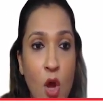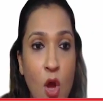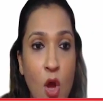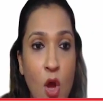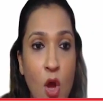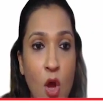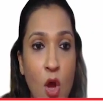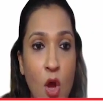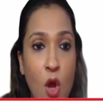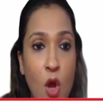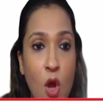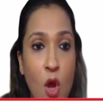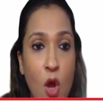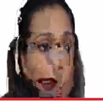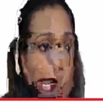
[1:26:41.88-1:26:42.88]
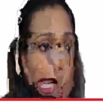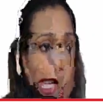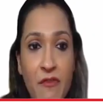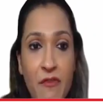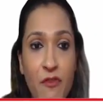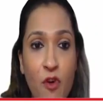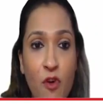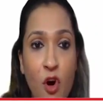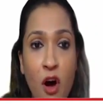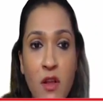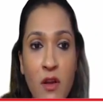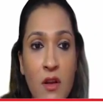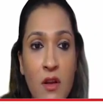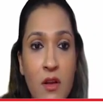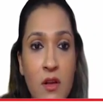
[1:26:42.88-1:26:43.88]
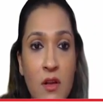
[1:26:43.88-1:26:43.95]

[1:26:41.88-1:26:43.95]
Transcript: the next activity for